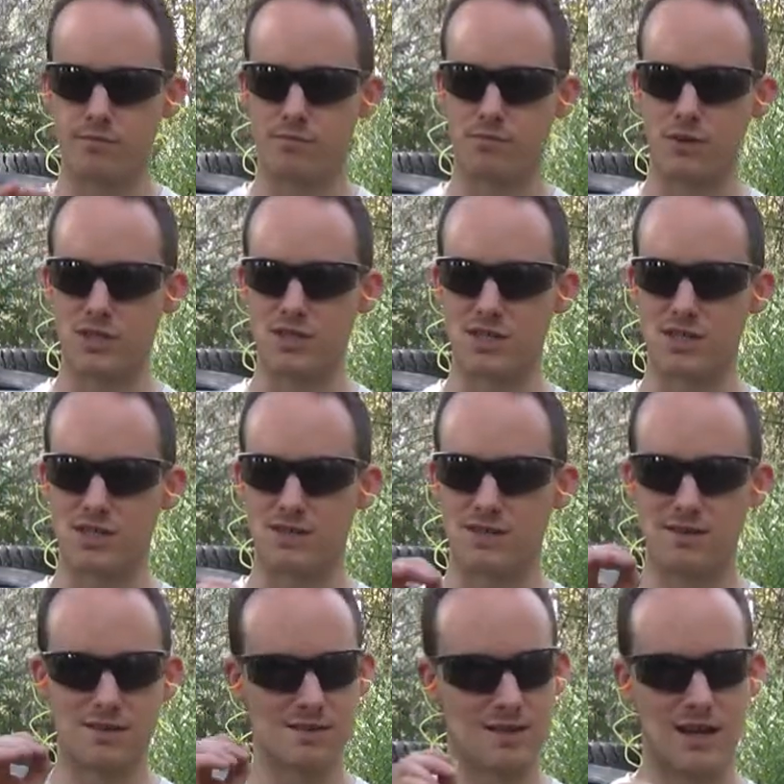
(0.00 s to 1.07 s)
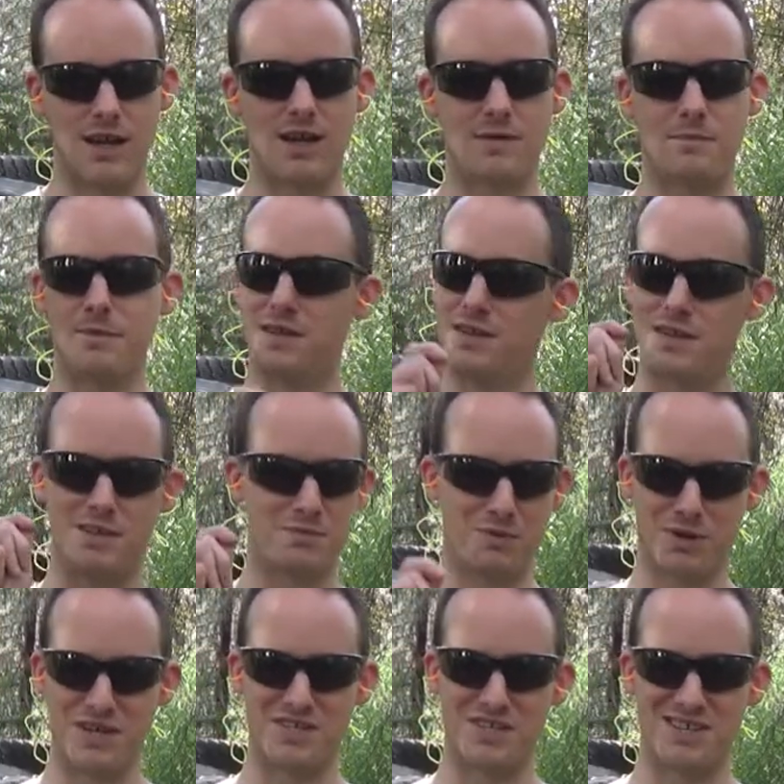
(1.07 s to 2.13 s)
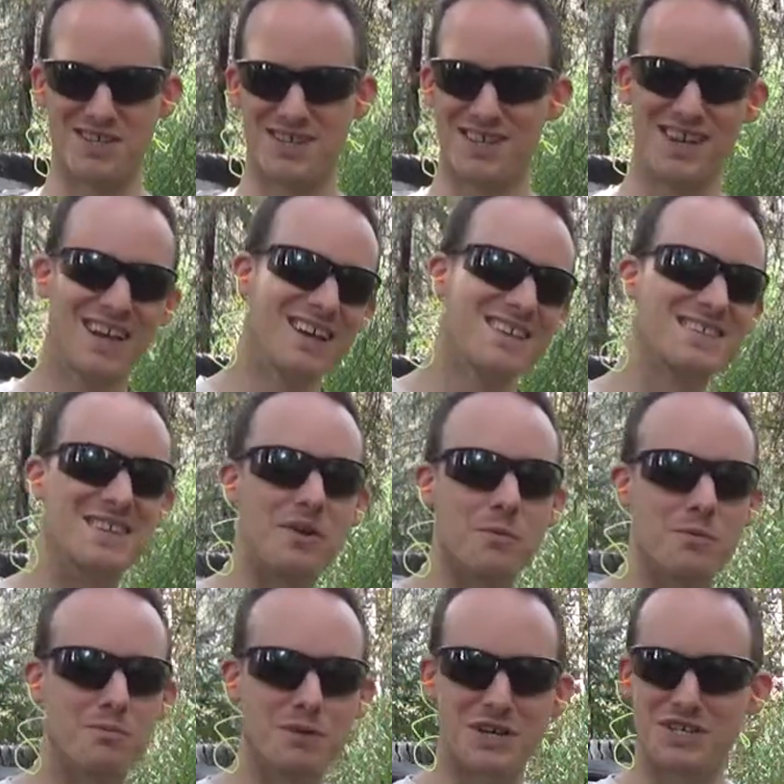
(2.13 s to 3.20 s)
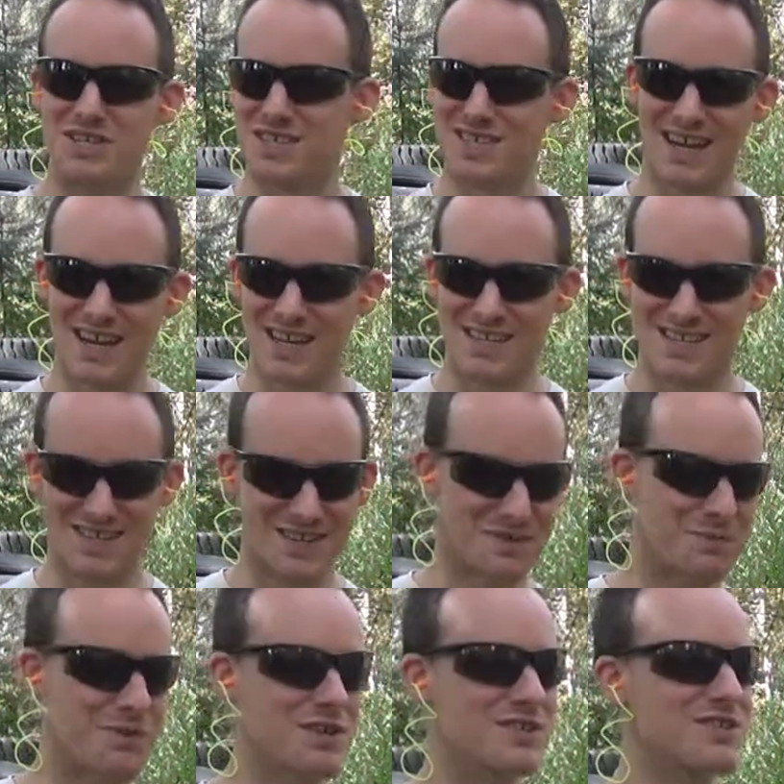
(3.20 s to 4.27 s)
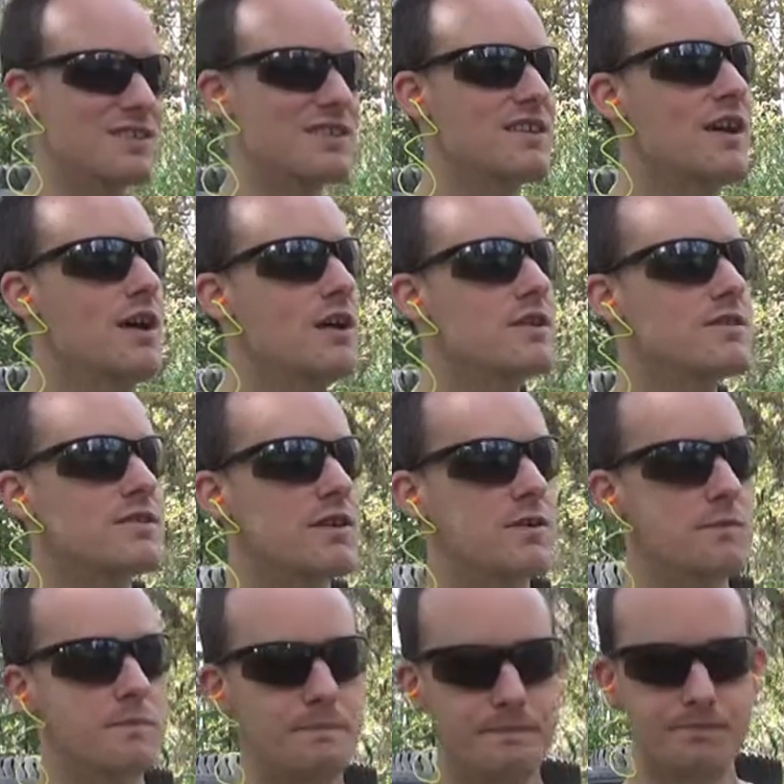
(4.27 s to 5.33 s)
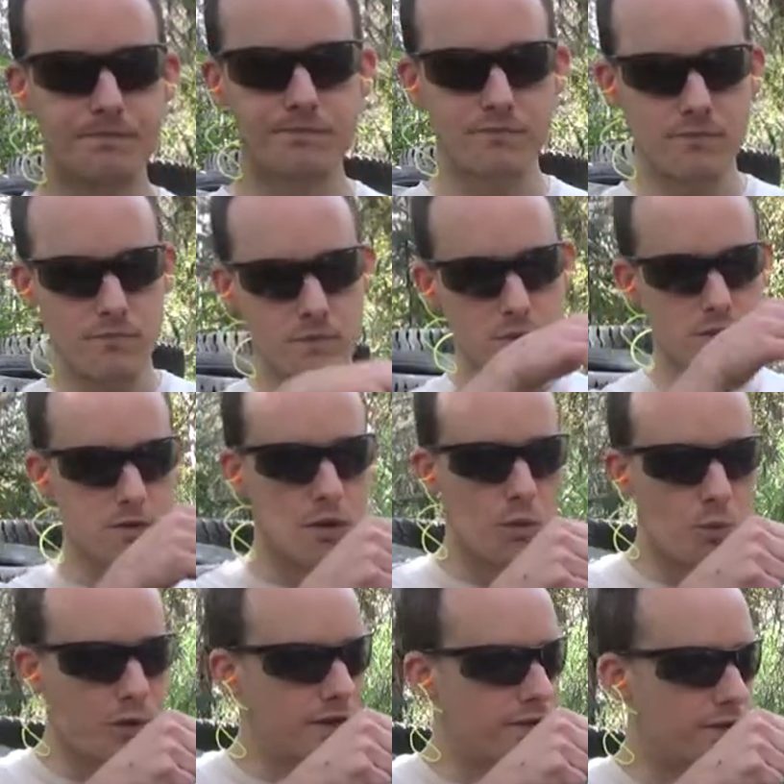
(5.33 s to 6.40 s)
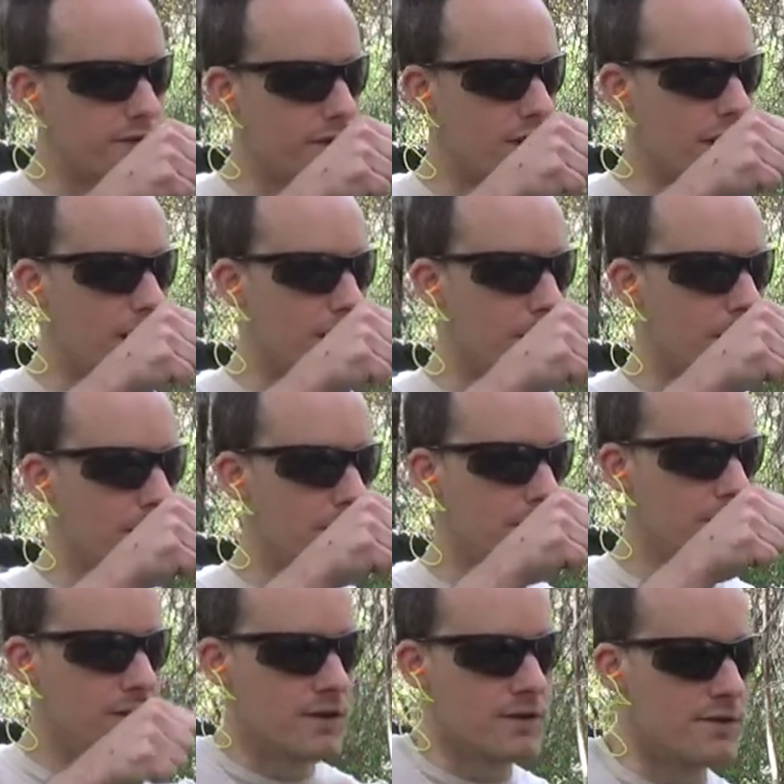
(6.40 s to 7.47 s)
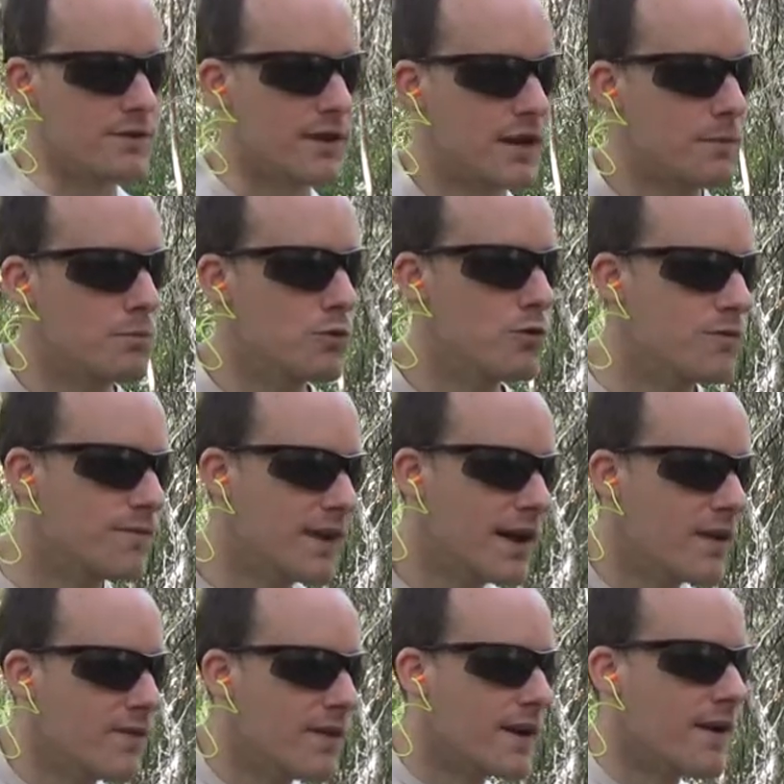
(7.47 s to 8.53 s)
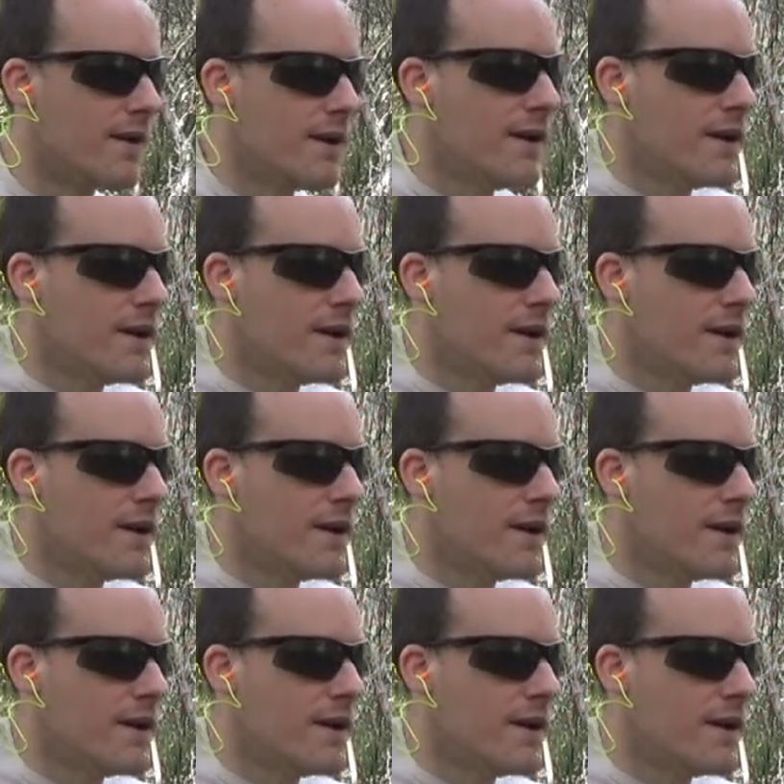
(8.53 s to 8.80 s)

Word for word: Precious time is precious. So precious seconds are precious. So when you're up, you got to move down there.